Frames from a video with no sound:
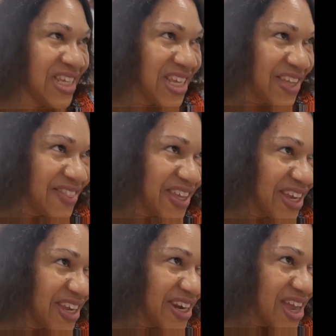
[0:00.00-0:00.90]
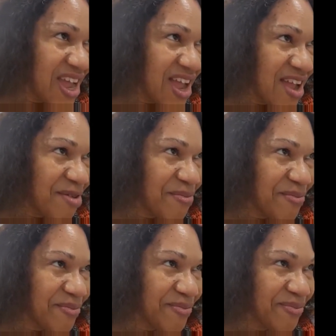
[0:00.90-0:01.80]
that,
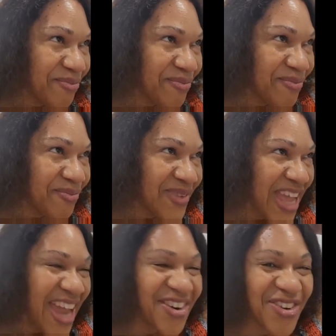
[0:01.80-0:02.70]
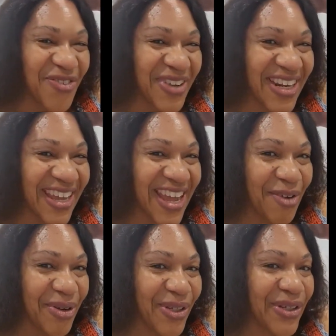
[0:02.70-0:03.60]
I don't know if I like how
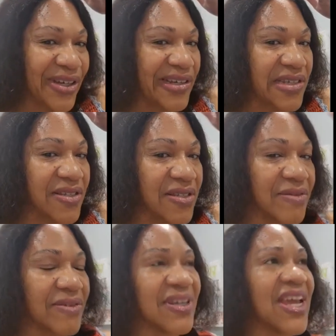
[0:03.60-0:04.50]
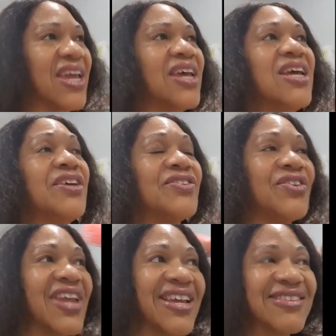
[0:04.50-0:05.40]
it looks. Okay, so
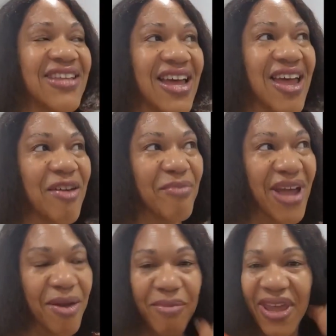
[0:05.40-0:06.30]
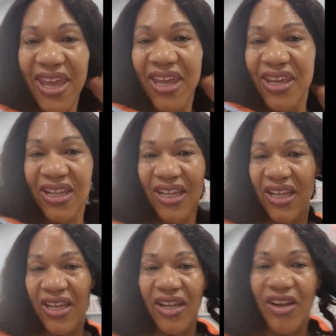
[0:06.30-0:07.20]
next time I may
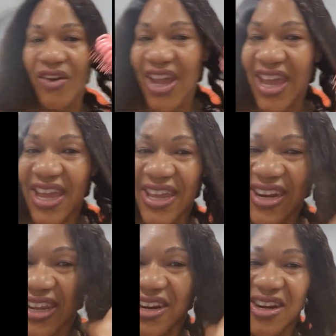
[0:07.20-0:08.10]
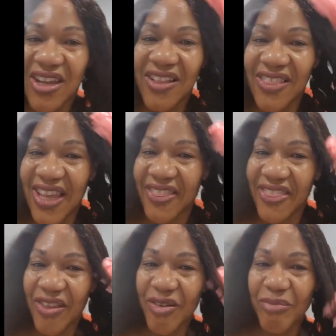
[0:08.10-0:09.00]
go ahead and let
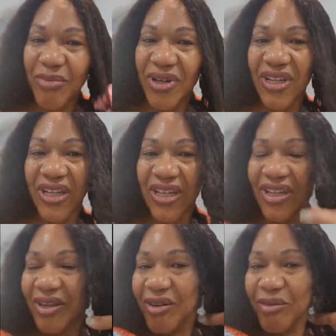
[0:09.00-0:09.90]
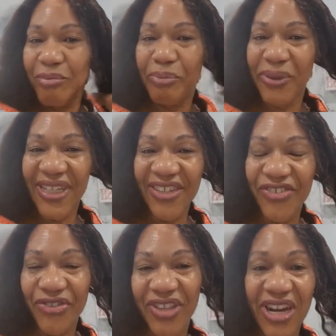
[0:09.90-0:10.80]
them
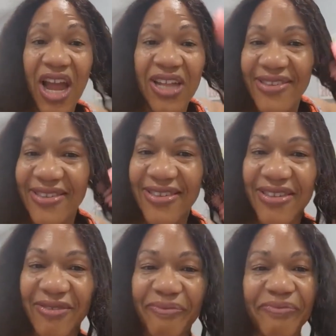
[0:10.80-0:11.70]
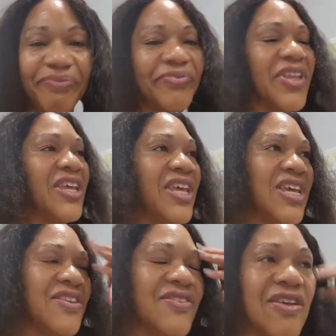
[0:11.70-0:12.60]
bleach the knots.
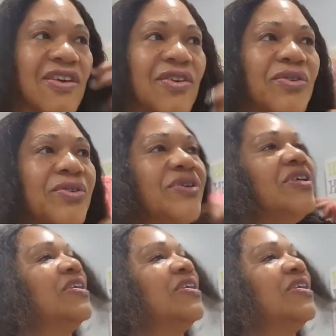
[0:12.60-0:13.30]
So